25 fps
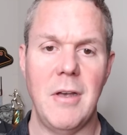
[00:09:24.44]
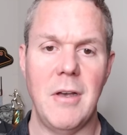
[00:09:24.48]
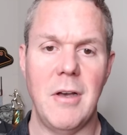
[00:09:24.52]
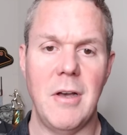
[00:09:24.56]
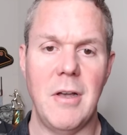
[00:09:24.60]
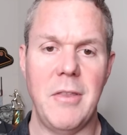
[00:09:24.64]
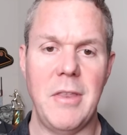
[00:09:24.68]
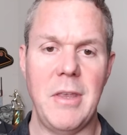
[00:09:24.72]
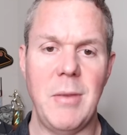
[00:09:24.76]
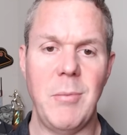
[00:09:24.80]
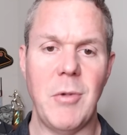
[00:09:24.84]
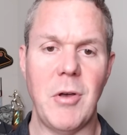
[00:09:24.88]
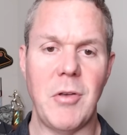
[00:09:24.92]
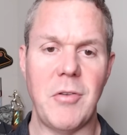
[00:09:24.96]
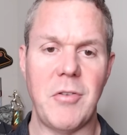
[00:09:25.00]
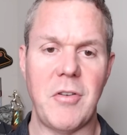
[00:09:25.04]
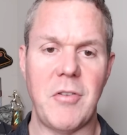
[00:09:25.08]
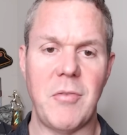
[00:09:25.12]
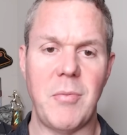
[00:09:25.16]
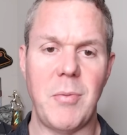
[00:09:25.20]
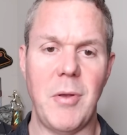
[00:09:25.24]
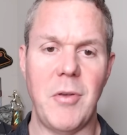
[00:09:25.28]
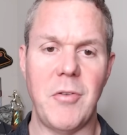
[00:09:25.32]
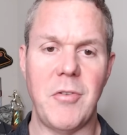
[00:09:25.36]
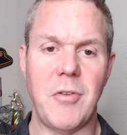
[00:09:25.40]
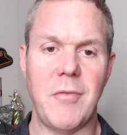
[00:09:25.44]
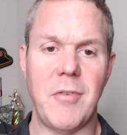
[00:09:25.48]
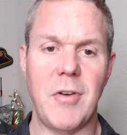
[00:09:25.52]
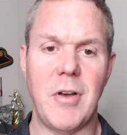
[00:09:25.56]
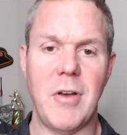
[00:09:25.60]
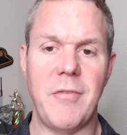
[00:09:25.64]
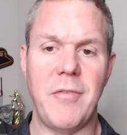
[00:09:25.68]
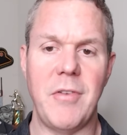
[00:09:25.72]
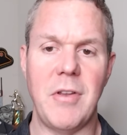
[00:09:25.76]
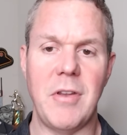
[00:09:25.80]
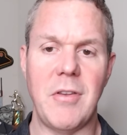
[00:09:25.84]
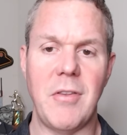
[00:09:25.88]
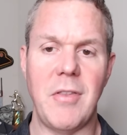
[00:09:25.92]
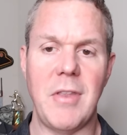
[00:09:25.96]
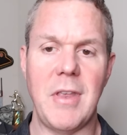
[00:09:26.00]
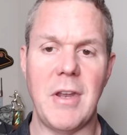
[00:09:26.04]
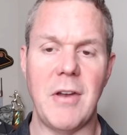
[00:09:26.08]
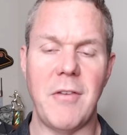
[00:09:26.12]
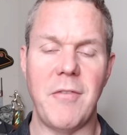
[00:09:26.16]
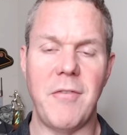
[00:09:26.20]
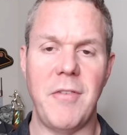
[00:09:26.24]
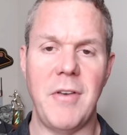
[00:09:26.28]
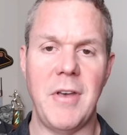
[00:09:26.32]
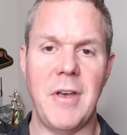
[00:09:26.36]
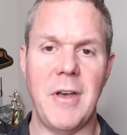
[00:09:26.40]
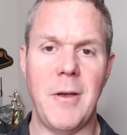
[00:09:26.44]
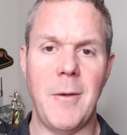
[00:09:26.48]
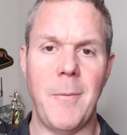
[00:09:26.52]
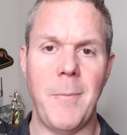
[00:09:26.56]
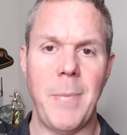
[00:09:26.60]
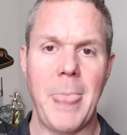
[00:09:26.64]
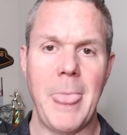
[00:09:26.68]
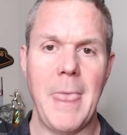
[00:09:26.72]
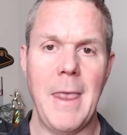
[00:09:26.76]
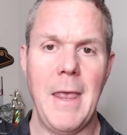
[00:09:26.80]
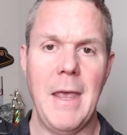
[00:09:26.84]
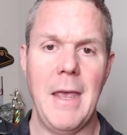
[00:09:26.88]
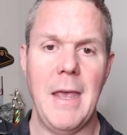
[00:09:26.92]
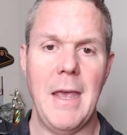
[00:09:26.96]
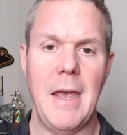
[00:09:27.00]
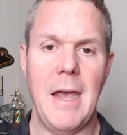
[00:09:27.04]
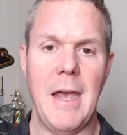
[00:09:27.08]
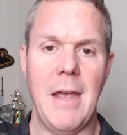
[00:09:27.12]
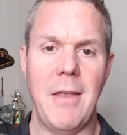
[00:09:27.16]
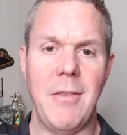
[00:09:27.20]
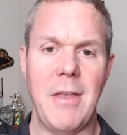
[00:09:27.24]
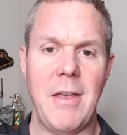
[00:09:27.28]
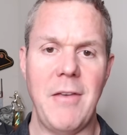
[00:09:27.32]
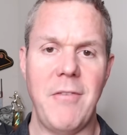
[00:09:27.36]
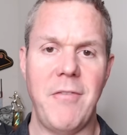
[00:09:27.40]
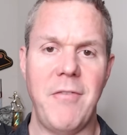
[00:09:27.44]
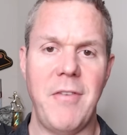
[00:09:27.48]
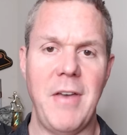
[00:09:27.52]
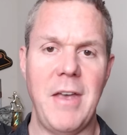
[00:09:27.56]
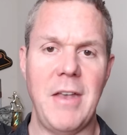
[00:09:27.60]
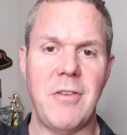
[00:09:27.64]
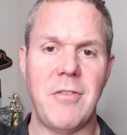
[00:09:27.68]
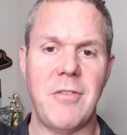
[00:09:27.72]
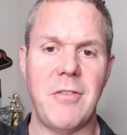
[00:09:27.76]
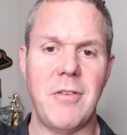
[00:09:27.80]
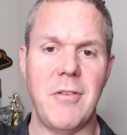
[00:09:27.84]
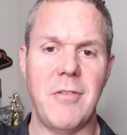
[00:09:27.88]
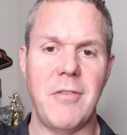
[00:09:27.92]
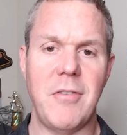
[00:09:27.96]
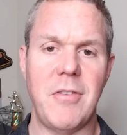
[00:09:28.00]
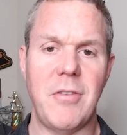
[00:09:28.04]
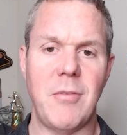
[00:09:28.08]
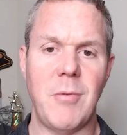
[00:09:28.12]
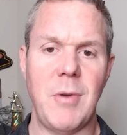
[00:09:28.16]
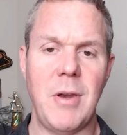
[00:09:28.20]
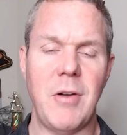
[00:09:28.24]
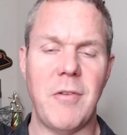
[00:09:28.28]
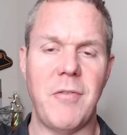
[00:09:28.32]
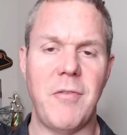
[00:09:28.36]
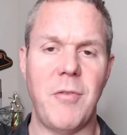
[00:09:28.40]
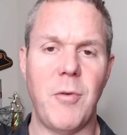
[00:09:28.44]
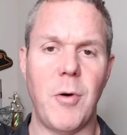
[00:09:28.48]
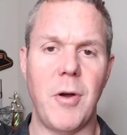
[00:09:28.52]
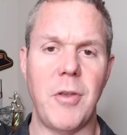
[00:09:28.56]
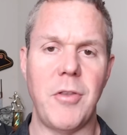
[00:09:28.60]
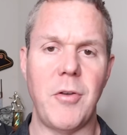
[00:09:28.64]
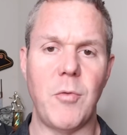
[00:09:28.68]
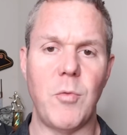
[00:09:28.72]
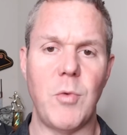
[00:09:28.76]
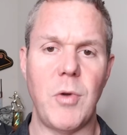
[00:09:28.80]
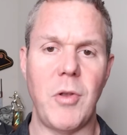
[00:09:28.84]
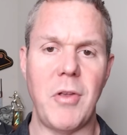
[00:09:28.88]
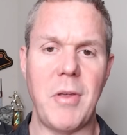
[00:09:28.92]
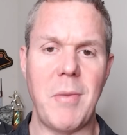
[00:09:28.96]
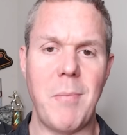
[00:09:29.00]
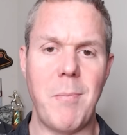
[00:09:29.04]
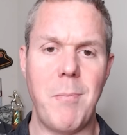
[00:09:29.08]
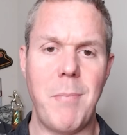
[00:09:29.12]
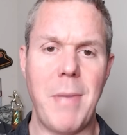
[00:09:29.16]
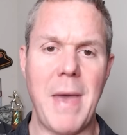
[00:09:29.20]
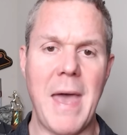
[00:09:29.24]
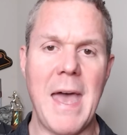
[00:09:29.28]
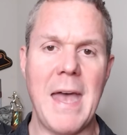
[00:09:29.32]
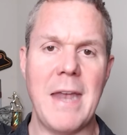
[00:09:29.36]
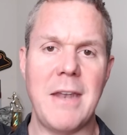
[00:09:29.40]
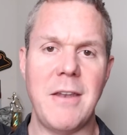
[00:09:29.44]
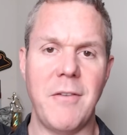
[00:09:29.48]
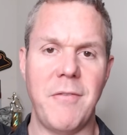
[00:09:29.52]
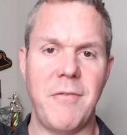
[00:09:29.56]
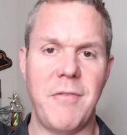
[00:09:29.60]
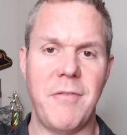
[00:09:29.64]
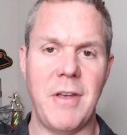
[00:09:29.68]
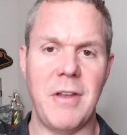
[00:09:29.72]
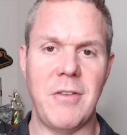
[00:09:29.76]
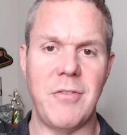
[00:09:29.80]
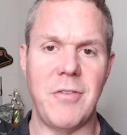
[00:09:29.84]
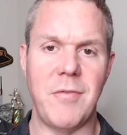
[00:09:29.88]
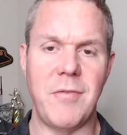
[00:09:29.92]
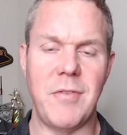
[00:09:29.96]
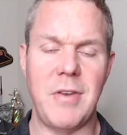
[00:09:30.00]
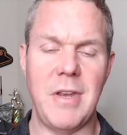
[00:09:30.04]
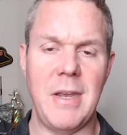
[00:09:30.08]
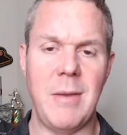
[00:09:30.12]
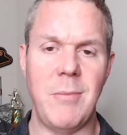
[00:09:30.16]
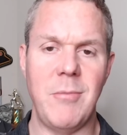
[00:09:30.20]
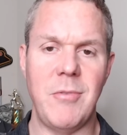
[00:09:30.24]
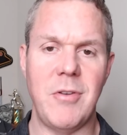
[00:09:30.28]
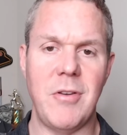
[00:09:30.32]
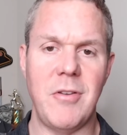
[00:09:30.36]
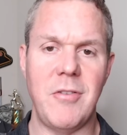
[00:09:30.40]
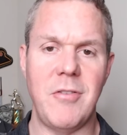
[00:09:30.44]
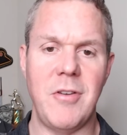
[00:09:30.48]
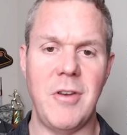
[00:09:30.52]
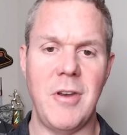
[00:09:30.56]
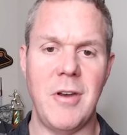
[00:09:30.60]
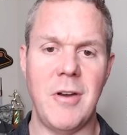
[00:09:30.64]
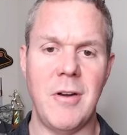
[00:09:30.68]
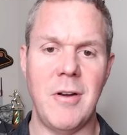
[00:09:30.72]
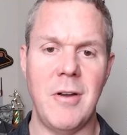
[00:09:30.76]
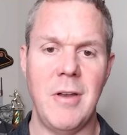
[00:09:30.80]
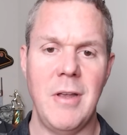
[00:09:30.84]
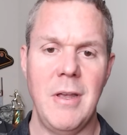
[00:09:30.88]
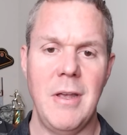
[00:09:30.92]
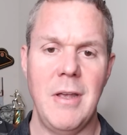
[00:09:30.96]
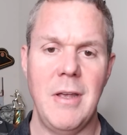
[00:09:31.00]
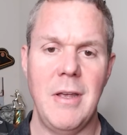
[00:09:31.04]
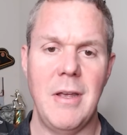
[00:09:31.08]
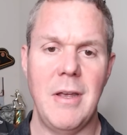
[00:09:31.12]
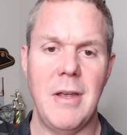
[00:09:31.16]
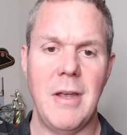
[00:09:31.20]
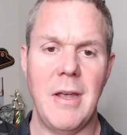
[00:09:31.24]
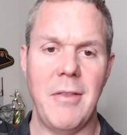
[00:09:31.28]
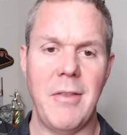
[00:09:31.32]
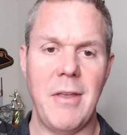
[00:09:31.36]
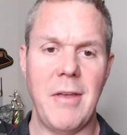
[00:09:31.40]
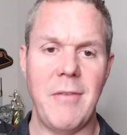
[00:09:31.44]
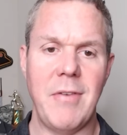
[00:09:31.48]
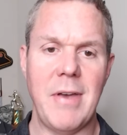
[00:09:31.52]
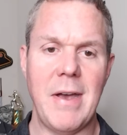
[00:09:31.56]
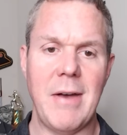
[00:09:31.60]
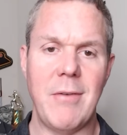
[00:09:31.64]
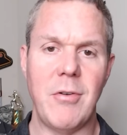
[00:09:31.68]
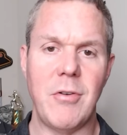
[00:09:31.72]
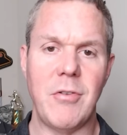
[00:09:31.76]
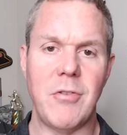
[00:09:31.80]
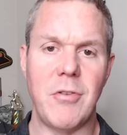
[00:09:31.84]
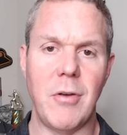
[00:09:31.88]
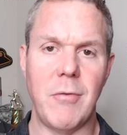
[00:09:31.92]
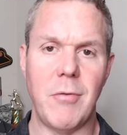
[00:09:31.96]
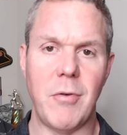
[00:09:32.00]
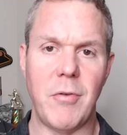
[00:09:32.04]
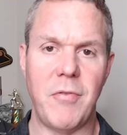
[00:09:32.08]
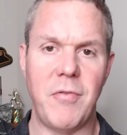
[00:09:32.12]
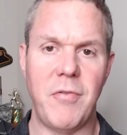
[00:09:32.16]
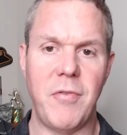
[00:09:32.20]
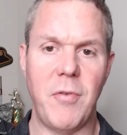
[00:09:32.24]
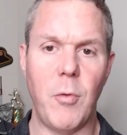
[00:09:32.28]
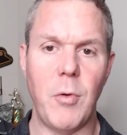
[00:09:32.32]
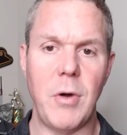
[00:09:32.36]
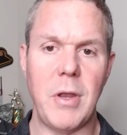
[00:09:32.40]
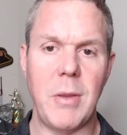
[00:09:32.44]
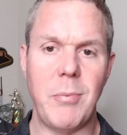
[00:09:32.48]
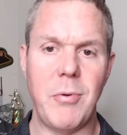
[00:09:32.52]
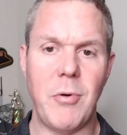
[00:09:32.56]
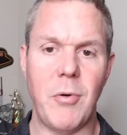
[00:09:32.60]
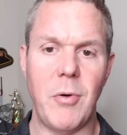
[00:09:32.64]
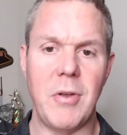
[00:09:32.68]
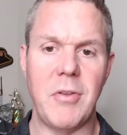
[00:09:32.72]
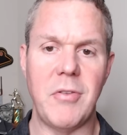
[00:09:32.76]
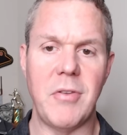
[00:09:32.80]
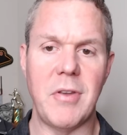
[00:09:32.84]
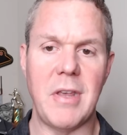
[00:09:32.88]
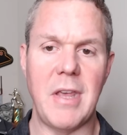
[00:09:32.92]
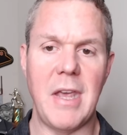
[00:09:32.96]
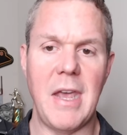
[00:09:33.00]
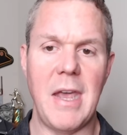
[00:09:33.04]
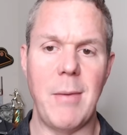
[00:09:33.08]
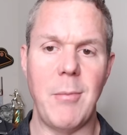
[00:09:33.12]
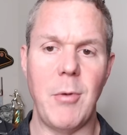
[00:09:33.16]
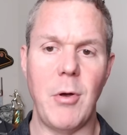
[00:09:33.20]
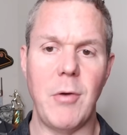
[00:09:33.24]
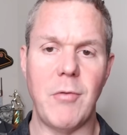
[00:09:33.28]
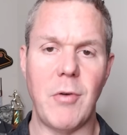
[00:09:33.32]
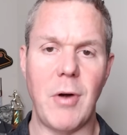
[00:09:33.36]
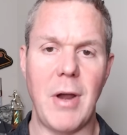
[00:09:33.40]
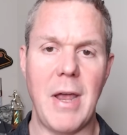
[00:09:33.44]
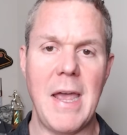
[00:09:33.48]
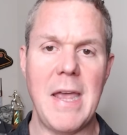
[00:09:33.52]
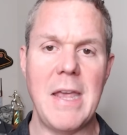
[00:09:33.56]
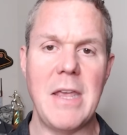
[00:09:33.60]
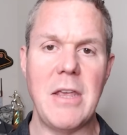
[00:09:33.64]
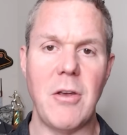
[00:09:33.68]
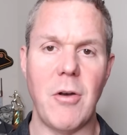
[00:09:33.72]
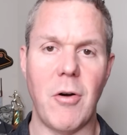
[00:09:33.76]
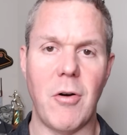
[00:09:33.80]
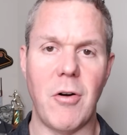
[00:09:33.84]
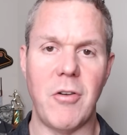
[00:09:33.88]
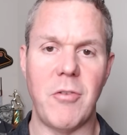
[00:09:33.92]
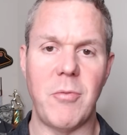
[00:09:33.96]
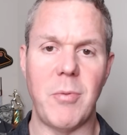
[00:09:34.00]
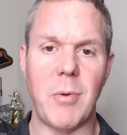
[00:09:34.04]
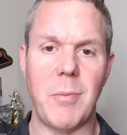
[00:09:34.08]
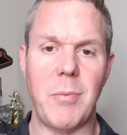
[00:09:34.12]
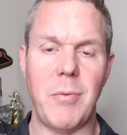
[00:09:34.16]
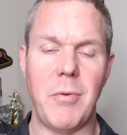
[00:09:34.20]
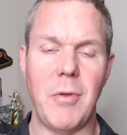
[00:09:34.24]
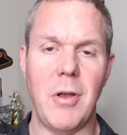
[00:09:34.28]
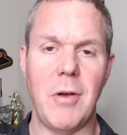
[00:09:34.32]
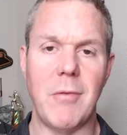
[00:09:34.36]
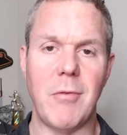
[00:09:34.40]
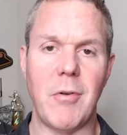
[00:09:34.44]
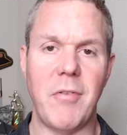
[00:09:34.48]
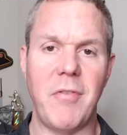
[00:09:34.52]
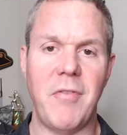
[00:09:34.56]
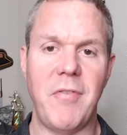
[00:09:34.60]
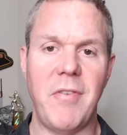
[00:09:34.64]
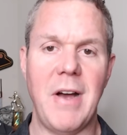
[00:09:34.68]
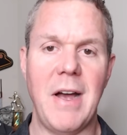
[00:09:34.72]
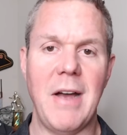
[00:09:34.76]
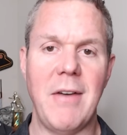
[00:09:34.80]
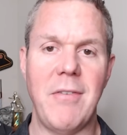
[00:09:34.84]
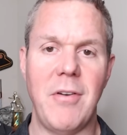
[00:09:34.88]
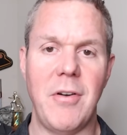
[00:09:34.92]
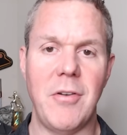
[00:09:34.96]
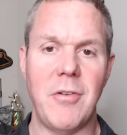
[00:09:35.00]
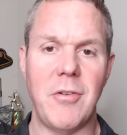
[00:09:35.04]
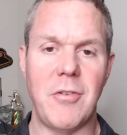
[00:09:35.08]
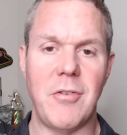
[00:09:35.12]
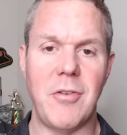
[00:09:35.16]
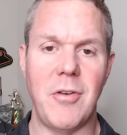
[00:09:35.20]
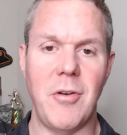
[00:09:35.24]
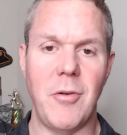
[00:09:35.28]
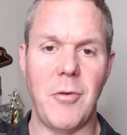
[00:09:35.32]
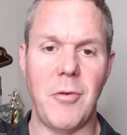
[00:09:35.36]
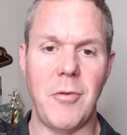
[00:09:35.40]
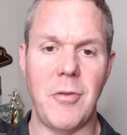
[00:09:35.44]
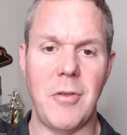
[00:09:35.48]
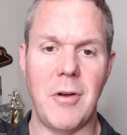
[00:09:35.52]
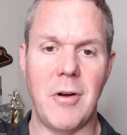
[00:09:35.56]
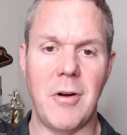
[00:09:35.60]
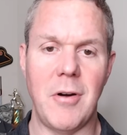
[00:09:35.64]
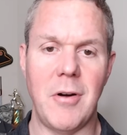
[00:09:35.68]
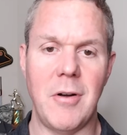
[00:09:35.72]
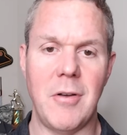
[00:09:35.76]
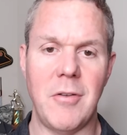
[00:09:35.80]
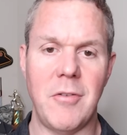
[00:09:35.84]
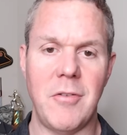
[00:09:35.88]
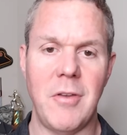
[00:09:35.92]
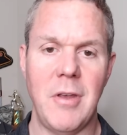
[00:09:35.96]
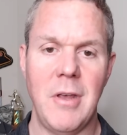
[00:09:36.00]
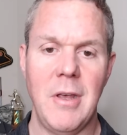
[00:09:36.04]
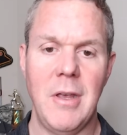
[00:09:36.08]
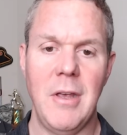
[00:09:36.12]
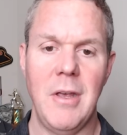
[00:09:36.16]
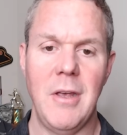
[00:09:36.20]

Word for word: uh, the most explosive offense in the NFL, and they faced three or four other really bad defensive teams this year and they've averaged over 40 points a game, over eight yards per play, over 500 total yards.